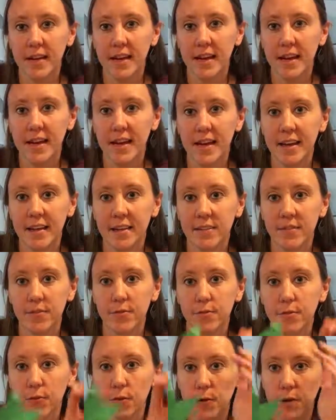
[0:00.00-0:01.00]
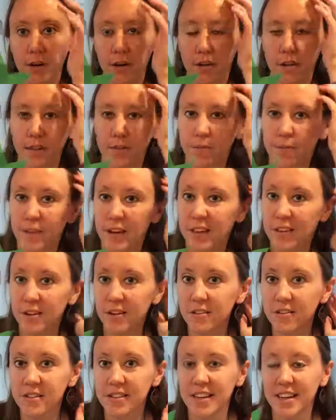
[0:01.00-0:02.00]
the end for the
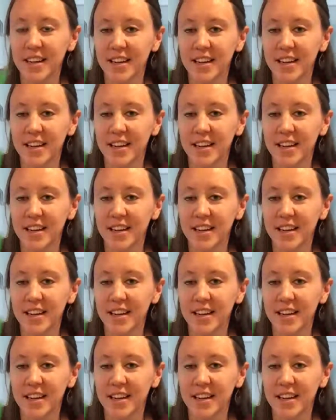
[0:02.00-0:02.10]
feathers.